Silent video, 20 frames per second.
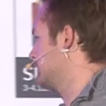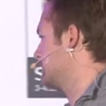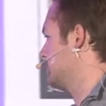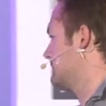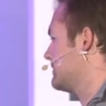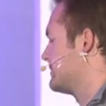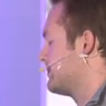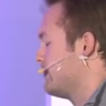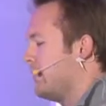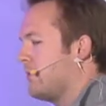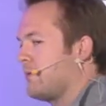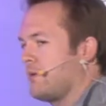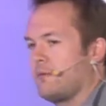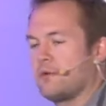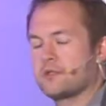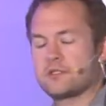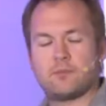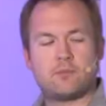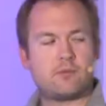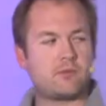What's boring?
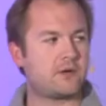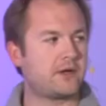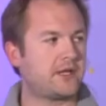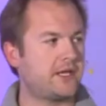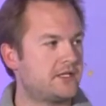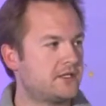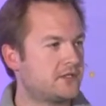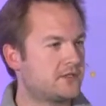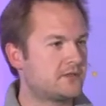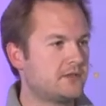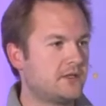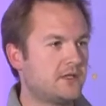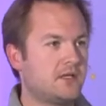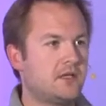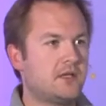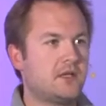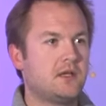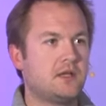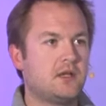What's a boring industry?